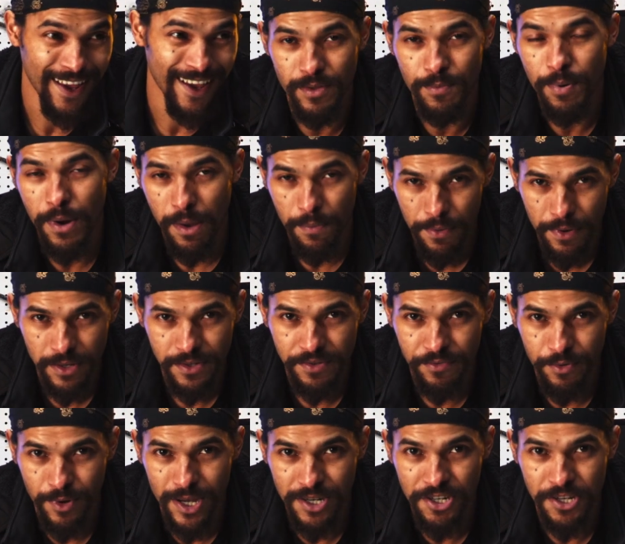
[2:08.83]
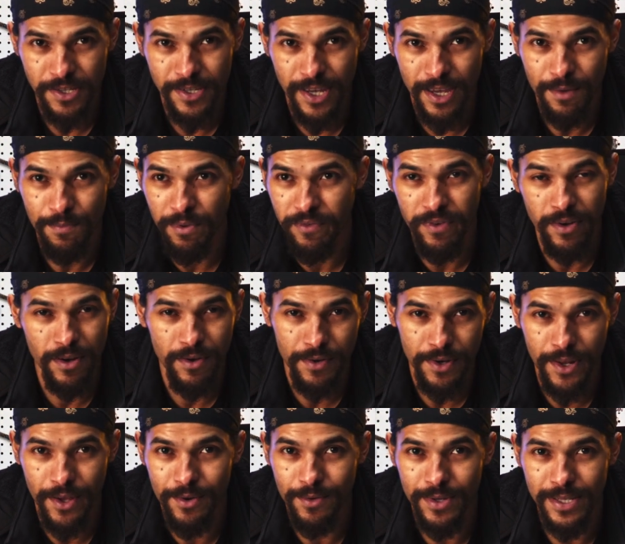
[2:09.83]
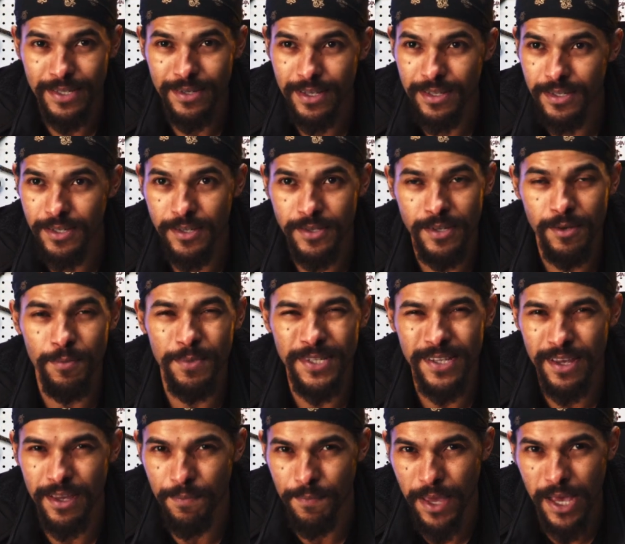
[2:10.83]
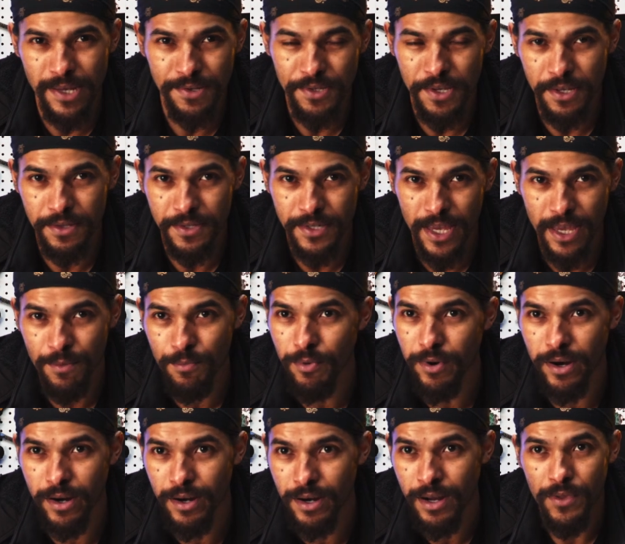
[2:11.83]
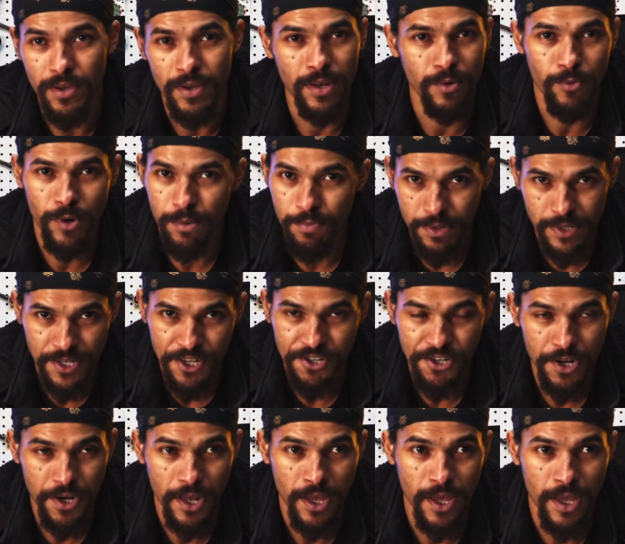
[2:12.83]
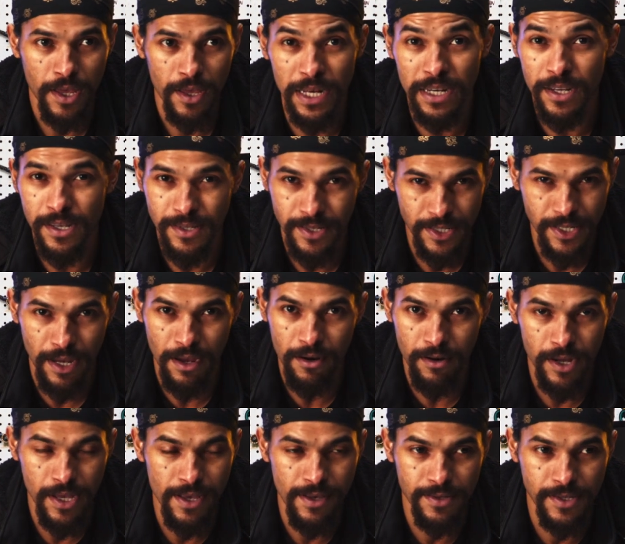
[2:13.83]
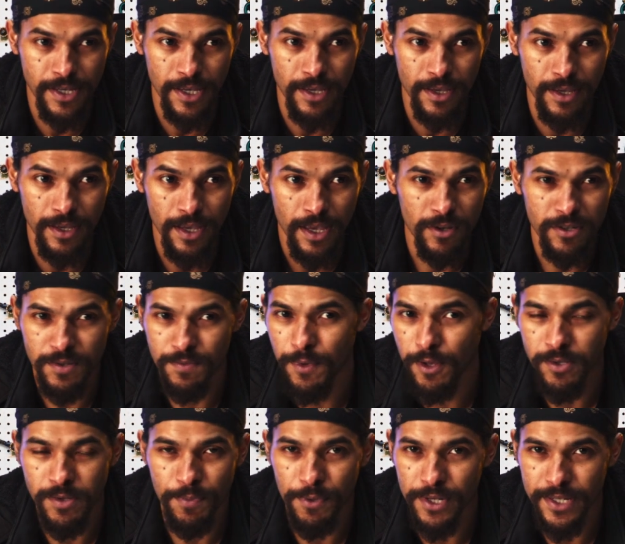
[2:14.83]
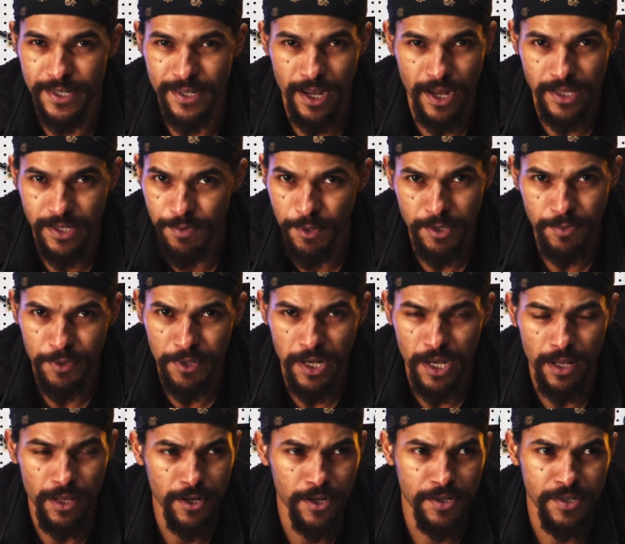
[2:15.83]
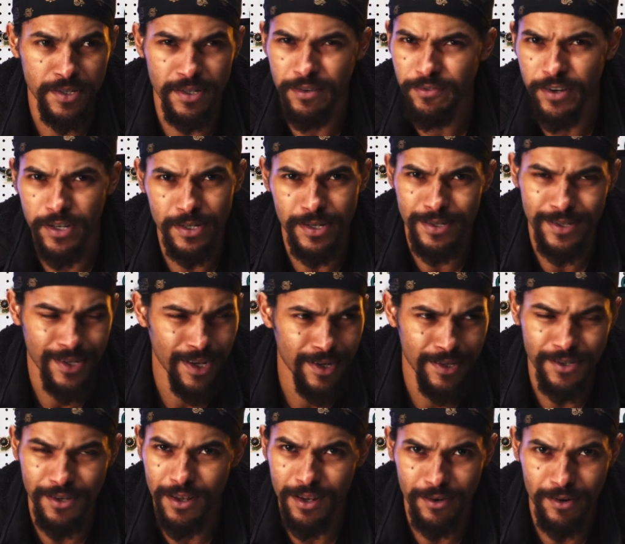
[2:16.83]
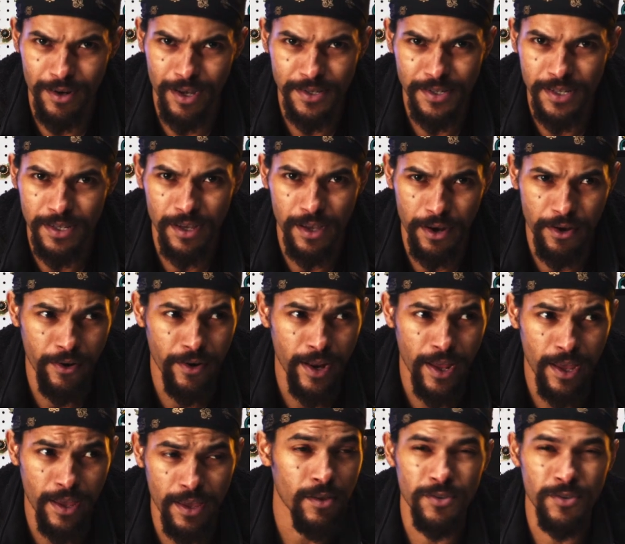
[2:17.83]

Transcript: So the properties of washi tape, if you don't know, it's almost like masking tape where you can reposition it. It does tear easy. There's multiple designs, multiple colors, different designs all across the internet.